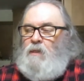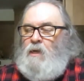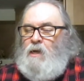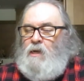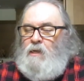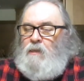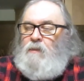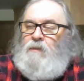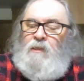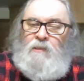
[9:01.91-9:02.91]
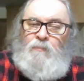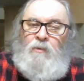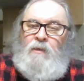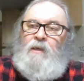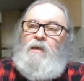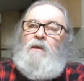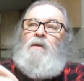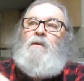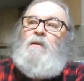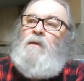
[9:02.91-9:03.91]
uh, this book
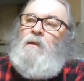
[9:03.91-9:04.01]
here